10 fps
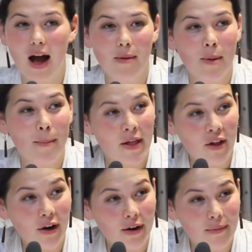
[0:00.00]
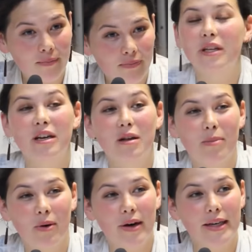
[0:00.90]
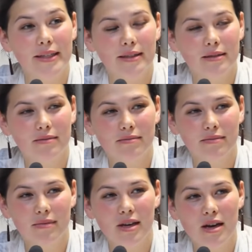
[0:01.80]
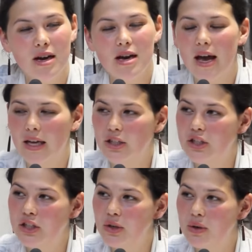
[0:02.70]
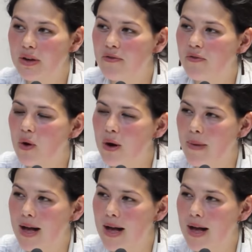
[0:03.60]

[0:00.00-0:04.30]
I am a mother, little boys, age two and four